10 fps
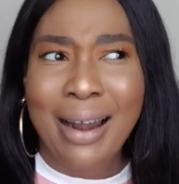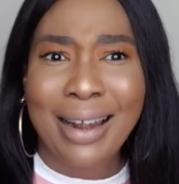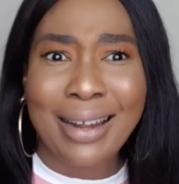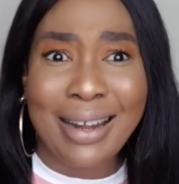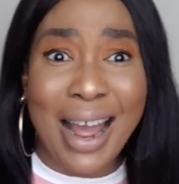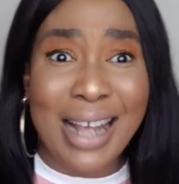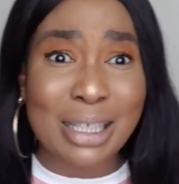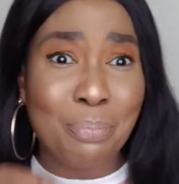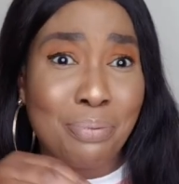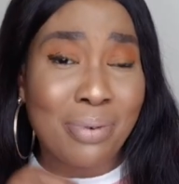light
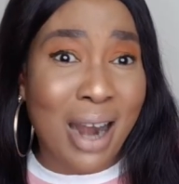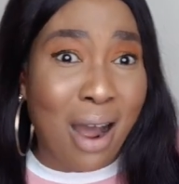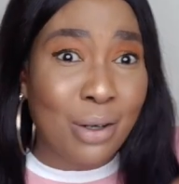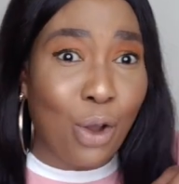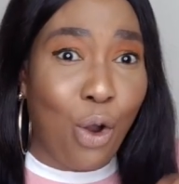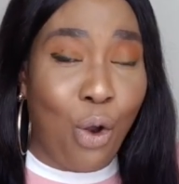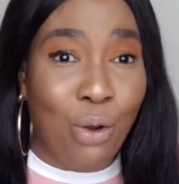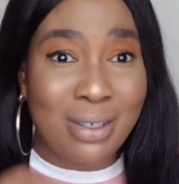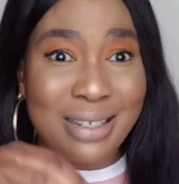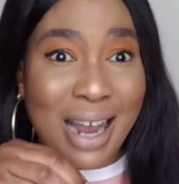brown
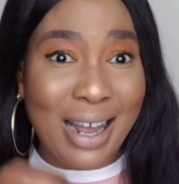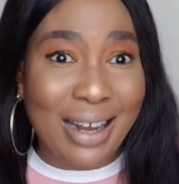under